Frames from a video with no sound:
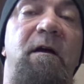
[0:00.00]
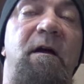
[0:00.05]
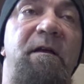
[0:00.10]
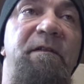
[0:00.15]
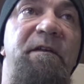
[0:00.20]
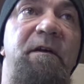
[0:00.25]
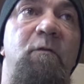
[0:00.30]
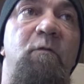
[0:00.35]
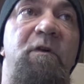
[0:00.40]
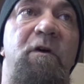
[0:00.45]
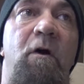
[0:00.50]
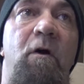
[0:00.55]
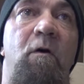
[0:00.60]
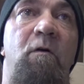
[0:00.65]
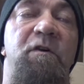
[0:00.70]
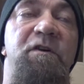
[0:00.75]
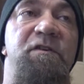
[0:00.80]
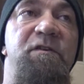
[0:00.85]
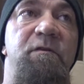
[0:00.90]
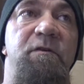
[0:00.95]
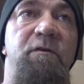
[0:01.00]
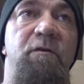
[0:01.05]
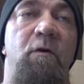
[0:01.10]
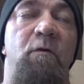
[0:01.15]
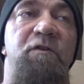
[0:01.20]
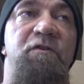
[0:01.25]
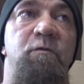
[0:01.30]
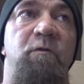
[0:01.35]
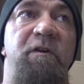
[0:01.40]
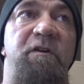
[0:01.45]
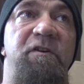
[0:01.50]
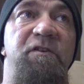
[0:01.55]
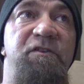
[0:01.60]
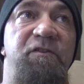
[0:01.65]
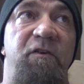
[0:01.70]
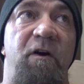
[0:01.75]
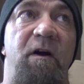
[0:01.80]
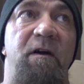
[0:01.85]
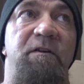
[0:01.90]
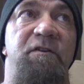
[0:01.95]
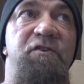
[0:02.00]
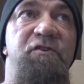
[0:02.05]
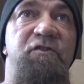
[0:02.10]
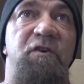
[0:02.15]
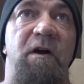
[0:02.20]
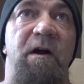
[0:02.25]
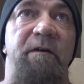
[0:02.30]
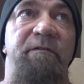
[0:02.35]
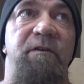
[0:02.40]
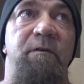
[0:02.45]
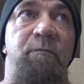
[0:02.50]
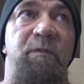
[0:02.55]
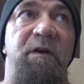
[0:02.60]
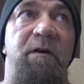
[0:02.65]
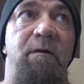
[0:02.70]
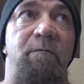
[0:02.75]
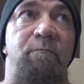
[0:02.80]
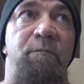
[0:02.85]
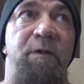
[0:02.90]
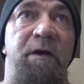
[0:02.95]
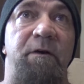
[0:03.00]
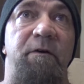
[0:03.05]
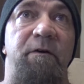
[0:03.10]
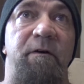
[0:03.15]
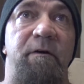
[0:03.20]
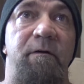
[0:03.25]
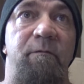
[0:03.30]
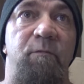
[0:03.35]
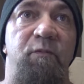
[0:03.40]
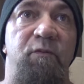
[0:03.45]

I think we always, you always want to try and strive to become better and